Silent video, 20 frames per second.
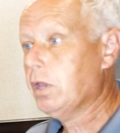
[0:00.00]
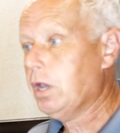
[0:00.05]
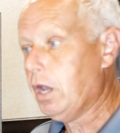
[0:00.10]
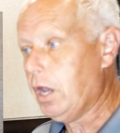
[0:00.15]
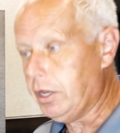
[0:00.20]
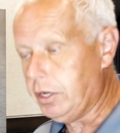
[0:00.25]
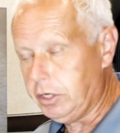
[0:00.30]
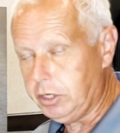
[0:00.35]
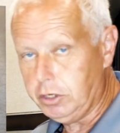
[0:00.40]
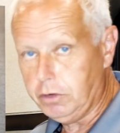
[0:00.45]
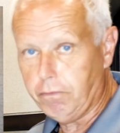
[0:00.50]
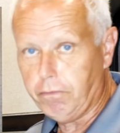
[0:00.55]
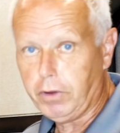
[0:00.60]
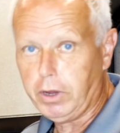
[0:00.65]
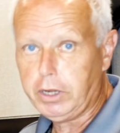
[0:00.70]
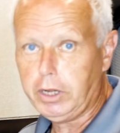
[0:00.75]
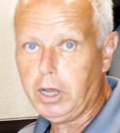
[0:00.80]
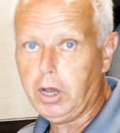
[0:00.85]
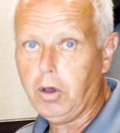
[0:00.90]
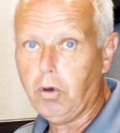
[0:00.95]
and you need to
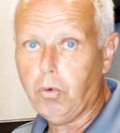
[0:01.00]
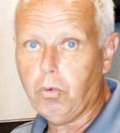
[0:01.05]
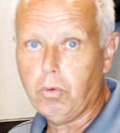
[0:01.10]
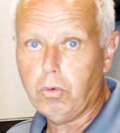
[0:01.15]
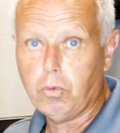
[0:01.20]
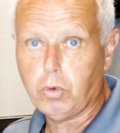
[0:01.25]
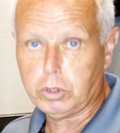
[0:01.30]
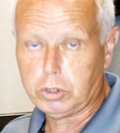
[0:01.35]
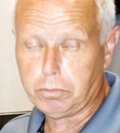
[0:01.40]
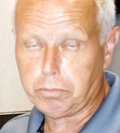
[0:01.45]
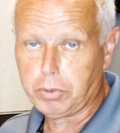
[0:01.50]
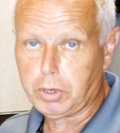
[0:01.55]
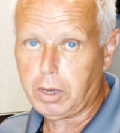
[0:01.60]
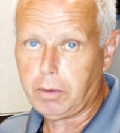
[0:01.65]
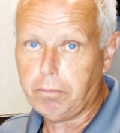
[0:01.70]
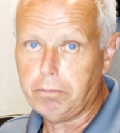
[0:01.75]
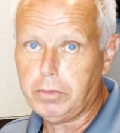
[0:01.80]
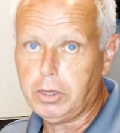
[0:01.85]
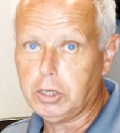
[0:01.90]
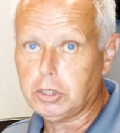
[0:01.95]
find out what the
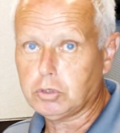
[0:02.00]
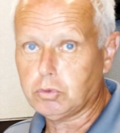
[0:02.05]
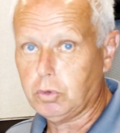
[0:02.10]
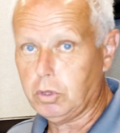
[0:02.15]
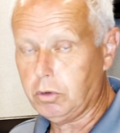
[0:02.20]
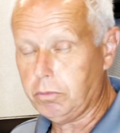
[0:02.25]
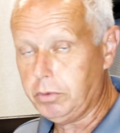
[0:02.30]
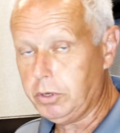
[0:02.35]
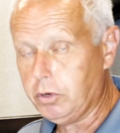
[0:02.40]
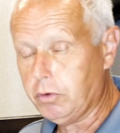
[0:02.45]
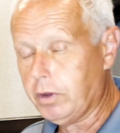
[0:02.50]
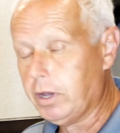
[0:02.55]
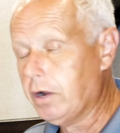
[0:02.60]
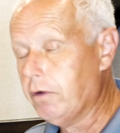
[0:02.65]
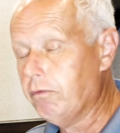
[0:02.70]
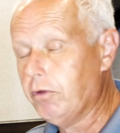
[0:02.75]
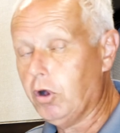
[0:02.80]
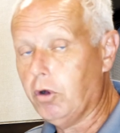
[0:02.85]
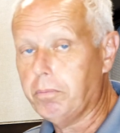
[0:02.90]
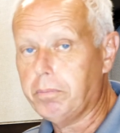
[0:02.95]
problem is, whether it be you're out
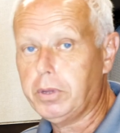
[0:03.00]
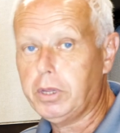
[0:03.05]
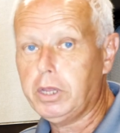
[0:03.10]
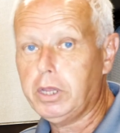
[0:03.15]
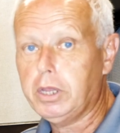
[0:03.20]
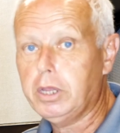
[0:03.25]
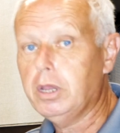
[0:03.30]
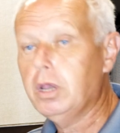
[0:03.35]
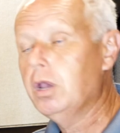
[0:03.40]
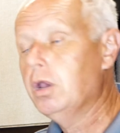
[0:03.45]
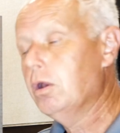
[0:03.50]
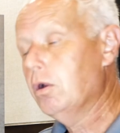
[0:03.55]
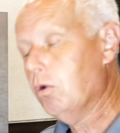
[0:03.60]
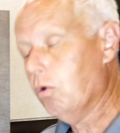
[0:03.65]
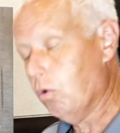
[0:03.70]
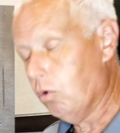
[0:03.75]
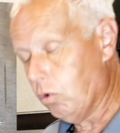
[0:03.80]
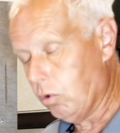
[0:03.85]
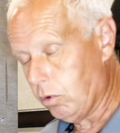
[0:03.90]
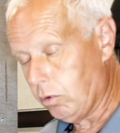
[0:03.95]
of LP
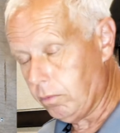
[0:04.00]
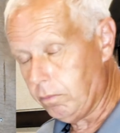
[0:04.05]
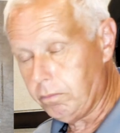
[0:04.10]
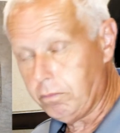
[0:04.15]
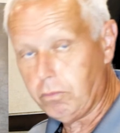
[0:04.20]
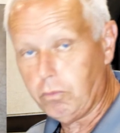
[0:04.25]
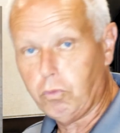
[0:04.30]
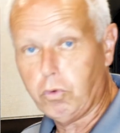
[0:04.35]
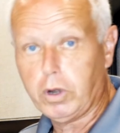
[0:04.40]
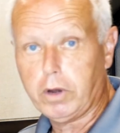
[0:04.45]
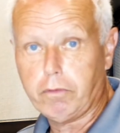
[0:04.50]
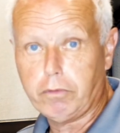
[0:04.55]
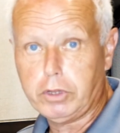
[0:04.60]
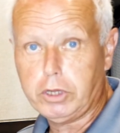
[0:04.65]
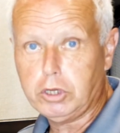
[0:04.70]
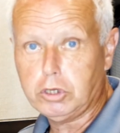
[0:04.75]
or whatever the